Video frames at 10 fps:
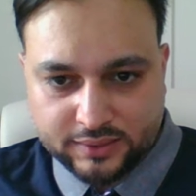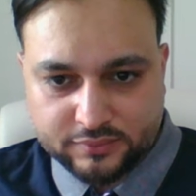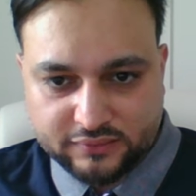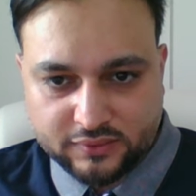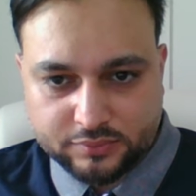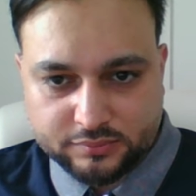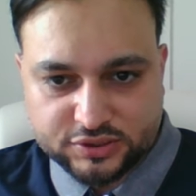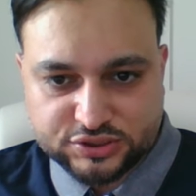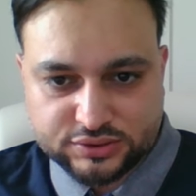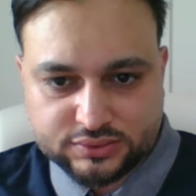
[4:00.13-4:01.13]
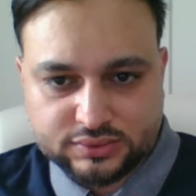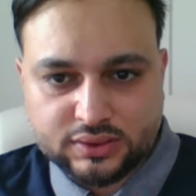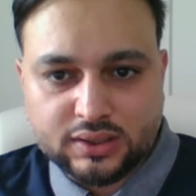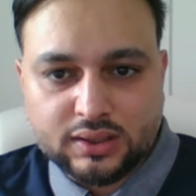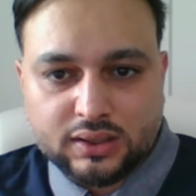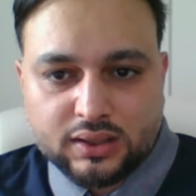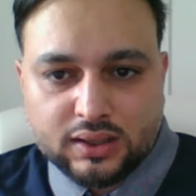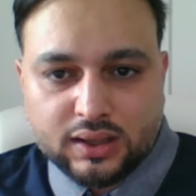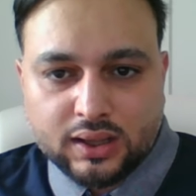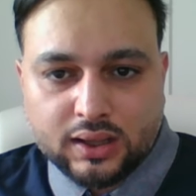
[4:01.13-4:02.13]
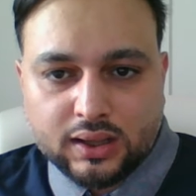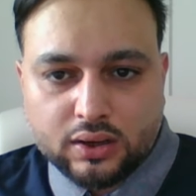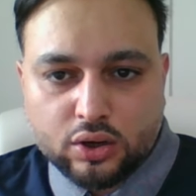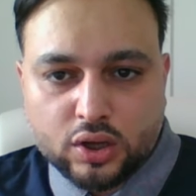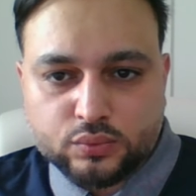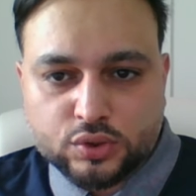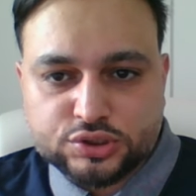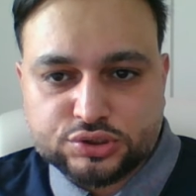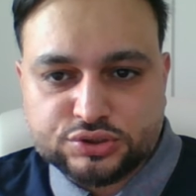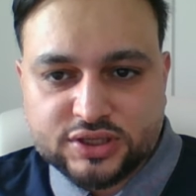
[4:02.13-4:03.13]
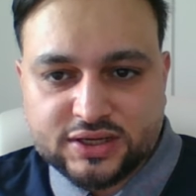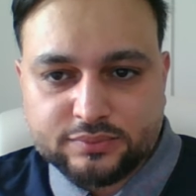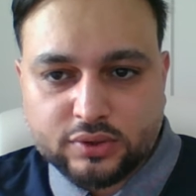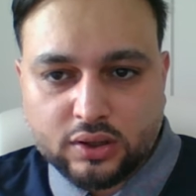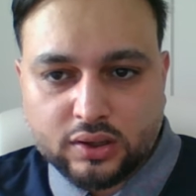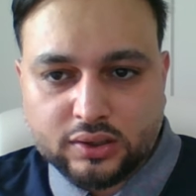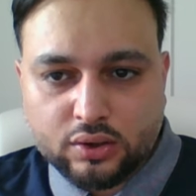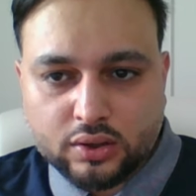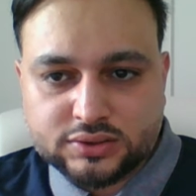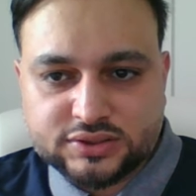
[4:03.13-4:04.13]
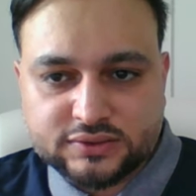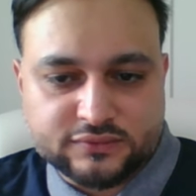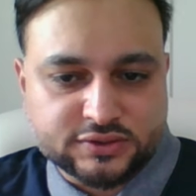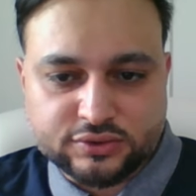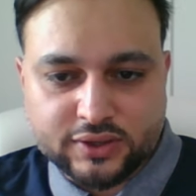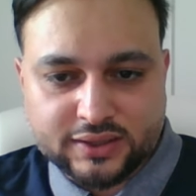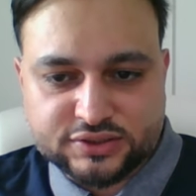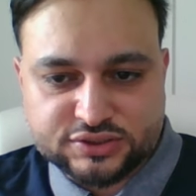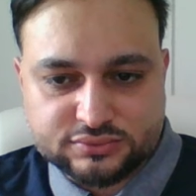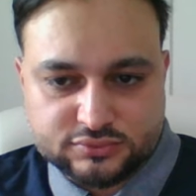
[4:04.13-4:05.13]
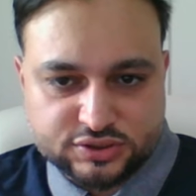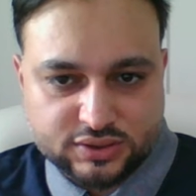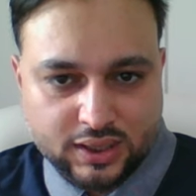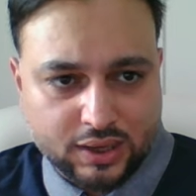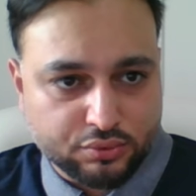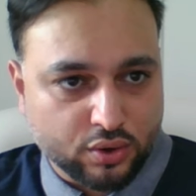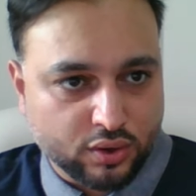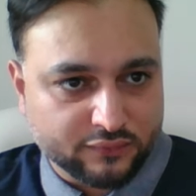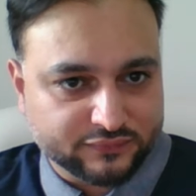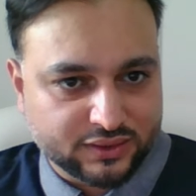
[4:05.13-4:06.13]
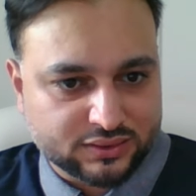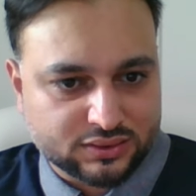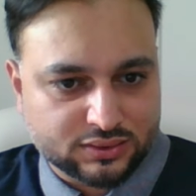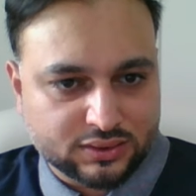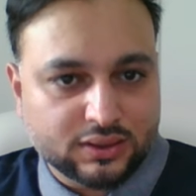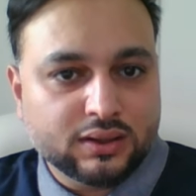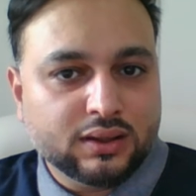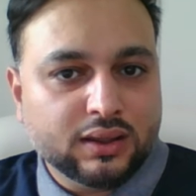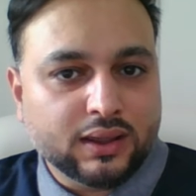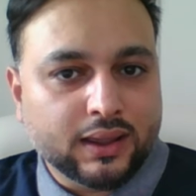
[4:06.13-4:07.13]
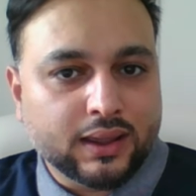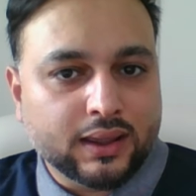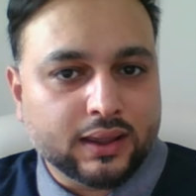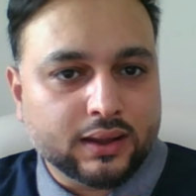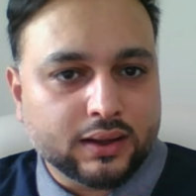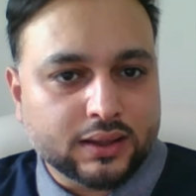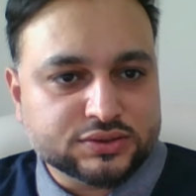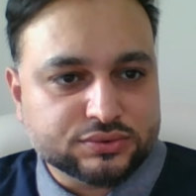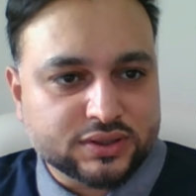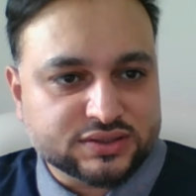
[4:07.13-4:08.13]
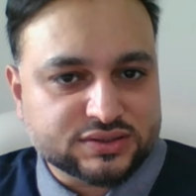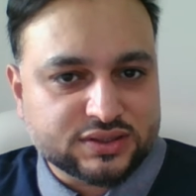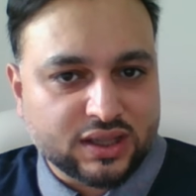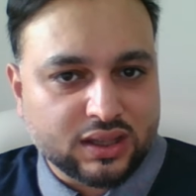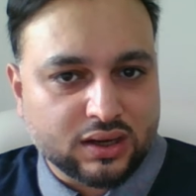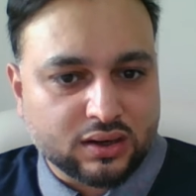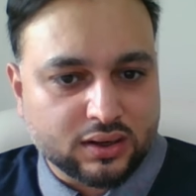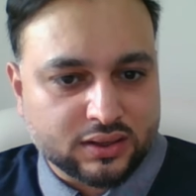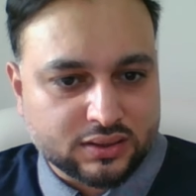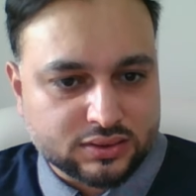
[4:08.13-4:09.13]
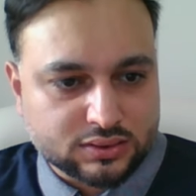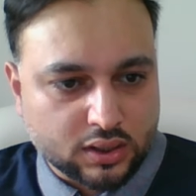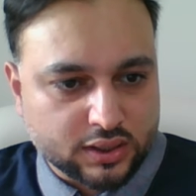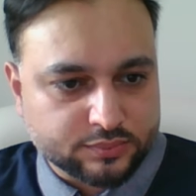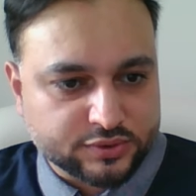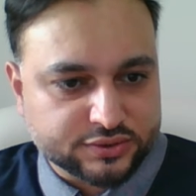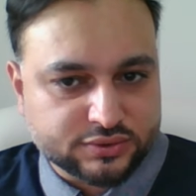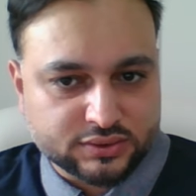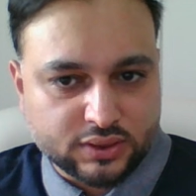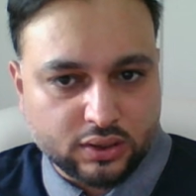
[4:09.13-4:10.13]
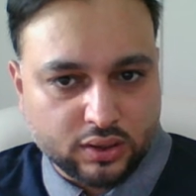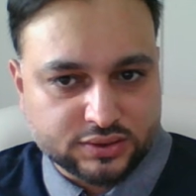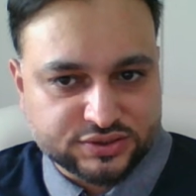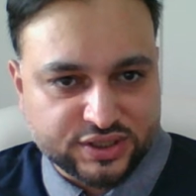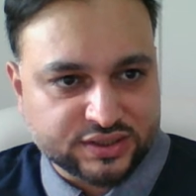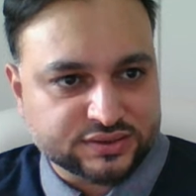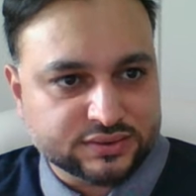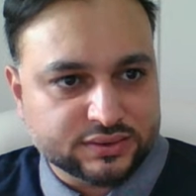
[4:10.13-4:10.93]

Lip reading: I'm giving permission. Claude wants to set up Claude log sheet first. Okay, just allow all of this. And as you can see here, it has started producing the log sheet.